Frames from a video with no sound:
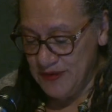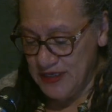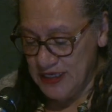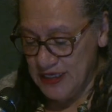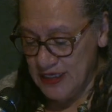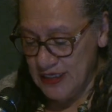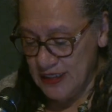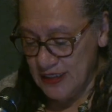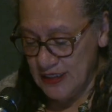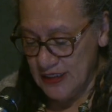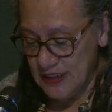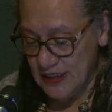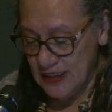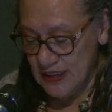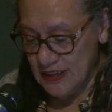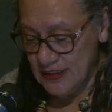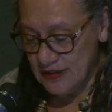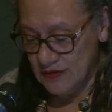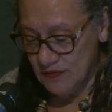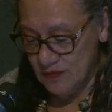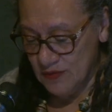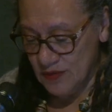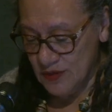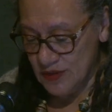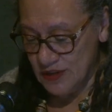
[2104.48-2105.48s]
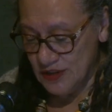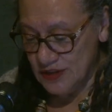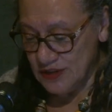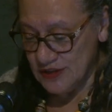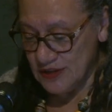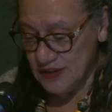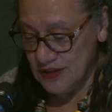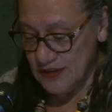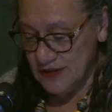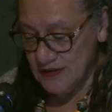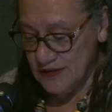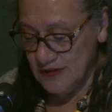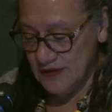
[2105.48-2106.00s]
being in the
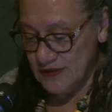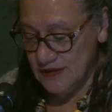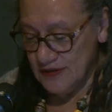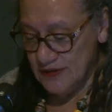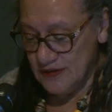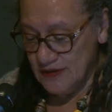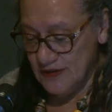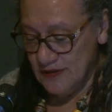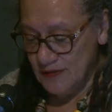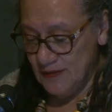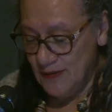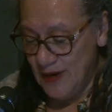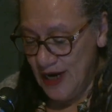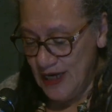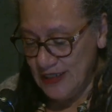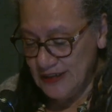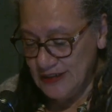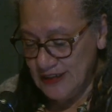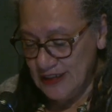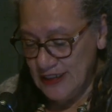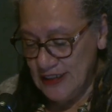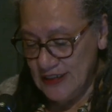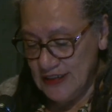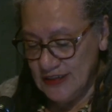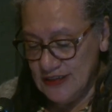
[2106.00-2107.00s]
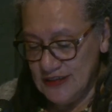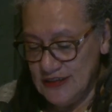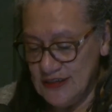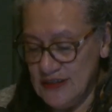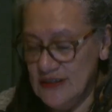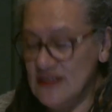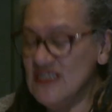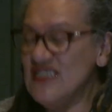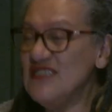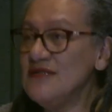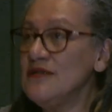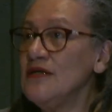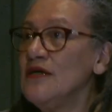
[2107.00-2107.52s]
world. White
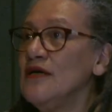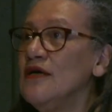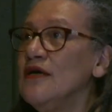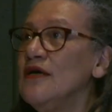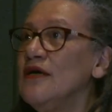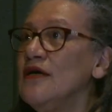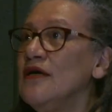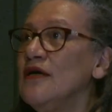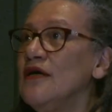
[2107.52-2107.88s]
innocence